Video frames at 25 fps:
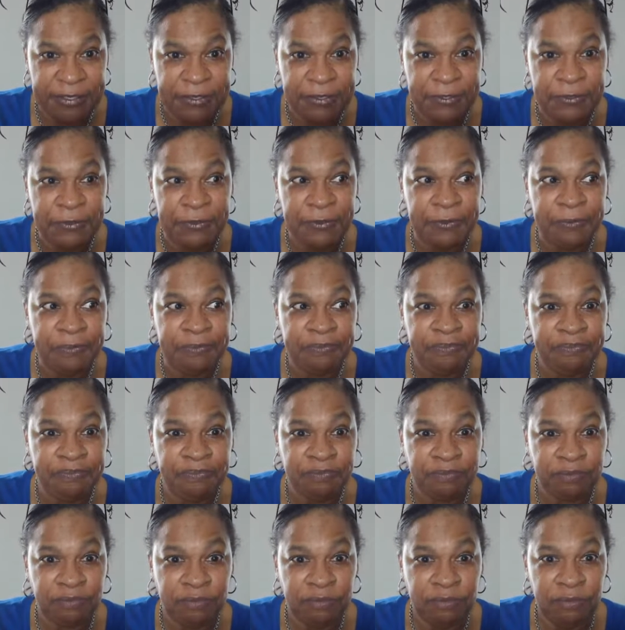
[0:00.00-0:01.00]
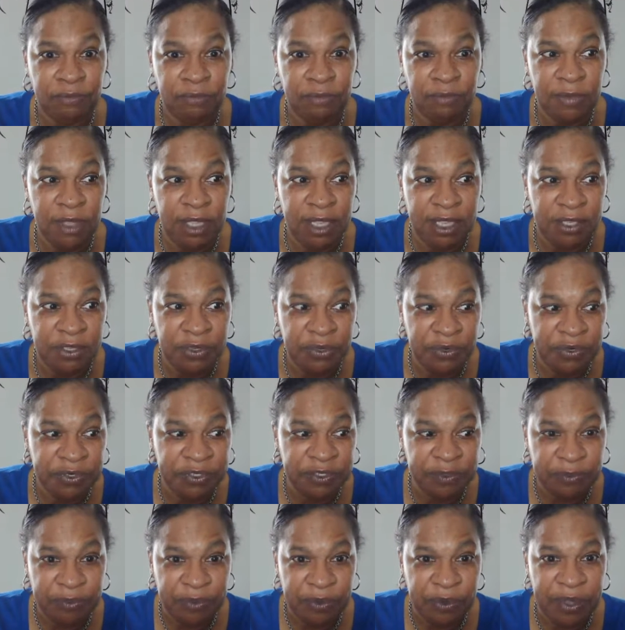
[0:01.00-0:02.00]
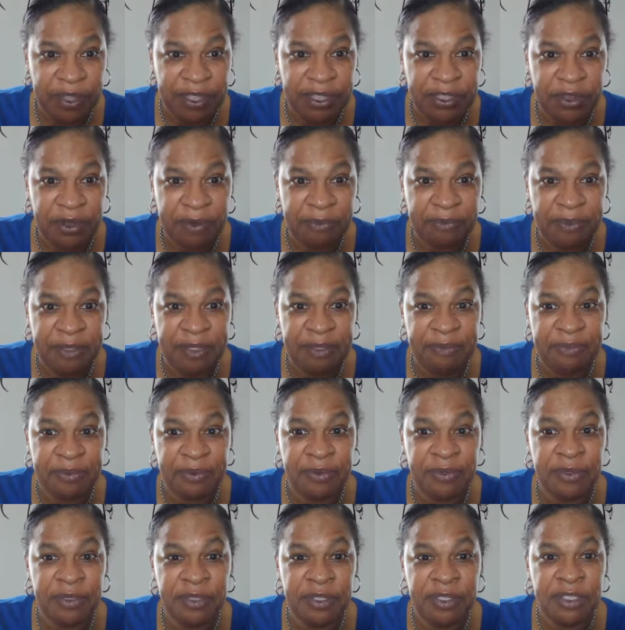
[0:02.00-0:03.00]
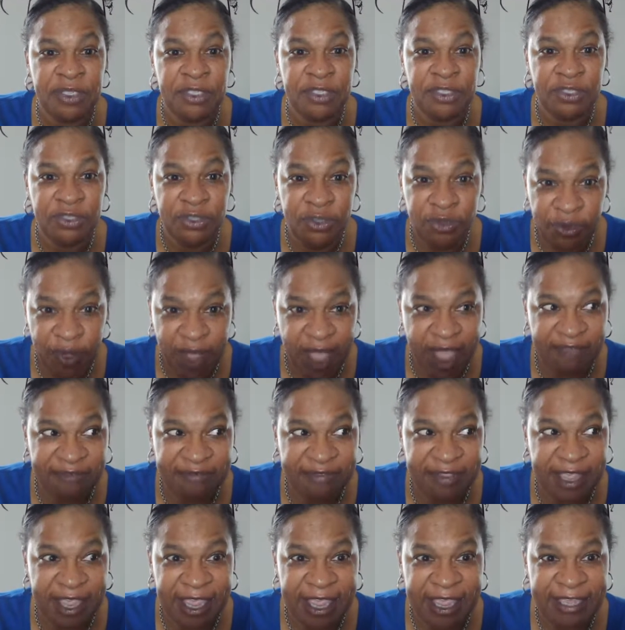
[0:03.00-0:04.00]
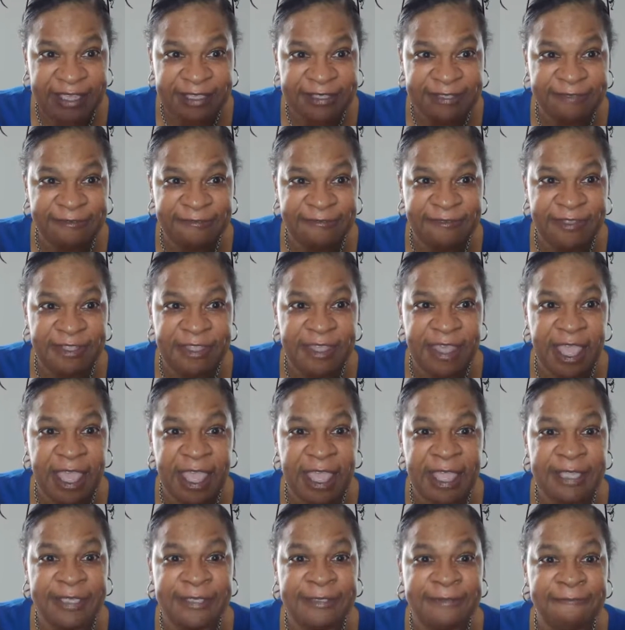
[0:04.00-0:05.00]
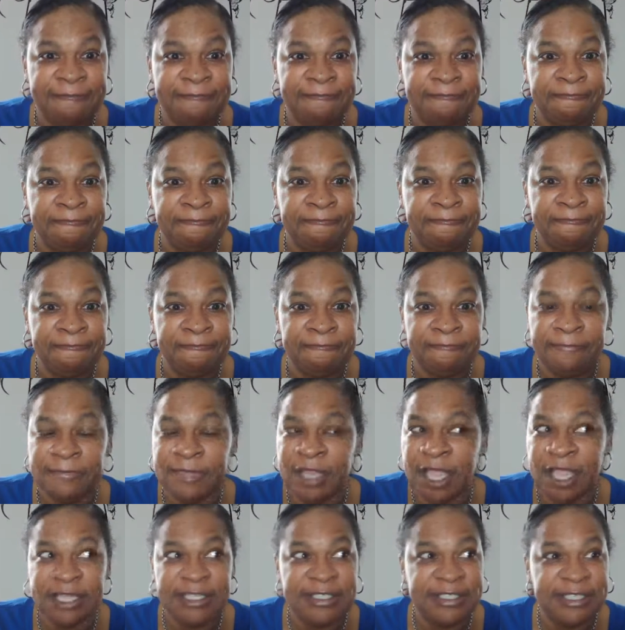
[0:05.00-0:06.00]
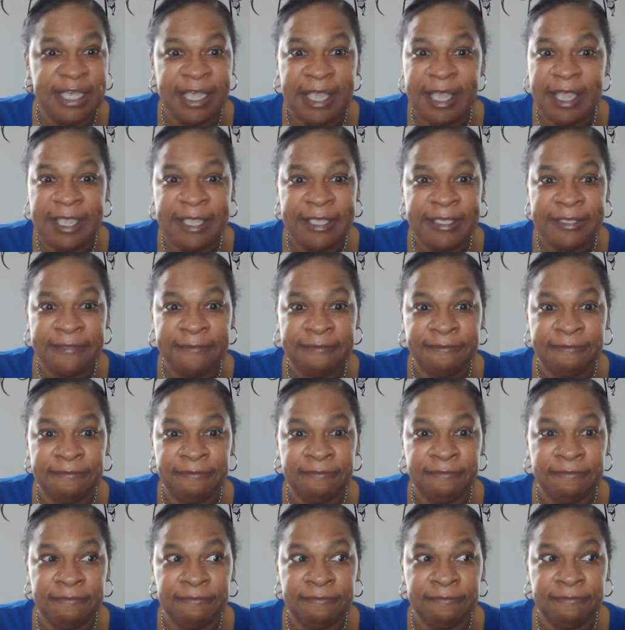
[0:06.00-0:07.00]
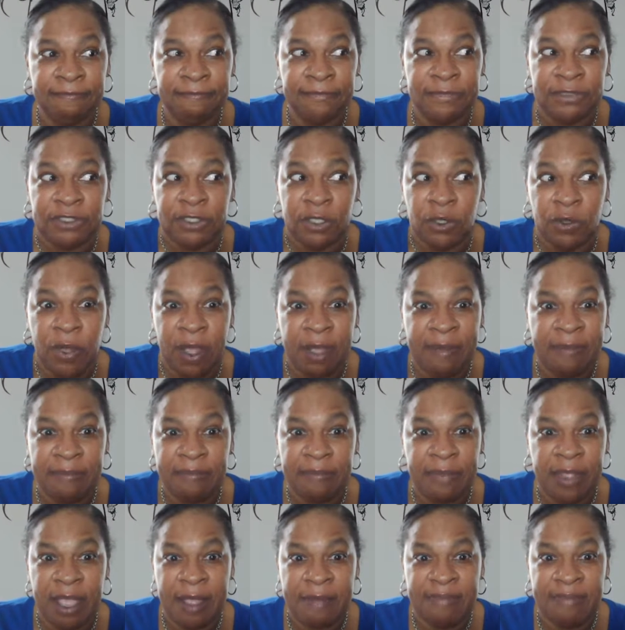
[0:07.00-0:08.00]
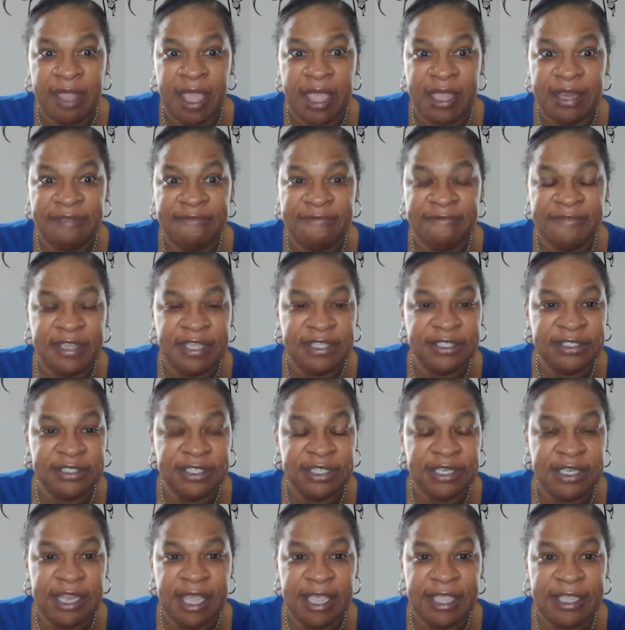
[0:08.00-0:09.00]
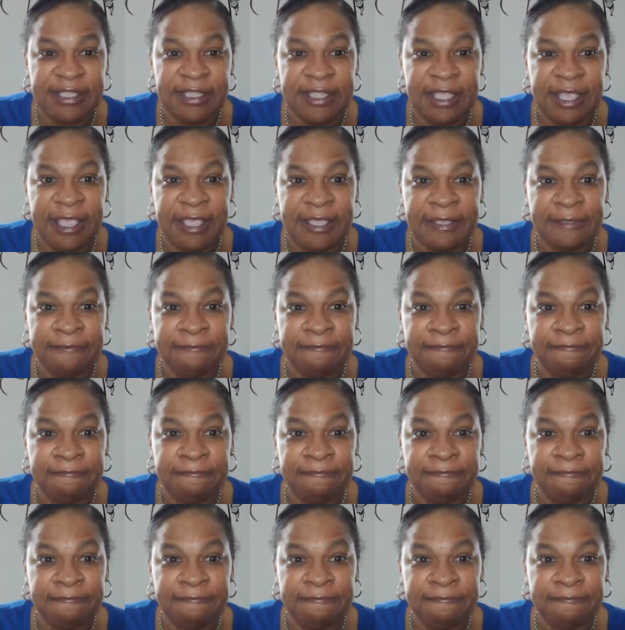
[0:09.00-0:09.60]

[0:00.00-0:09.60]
you and you're exploiting your people, you have to answer for that, not I. So I'm not invested like that.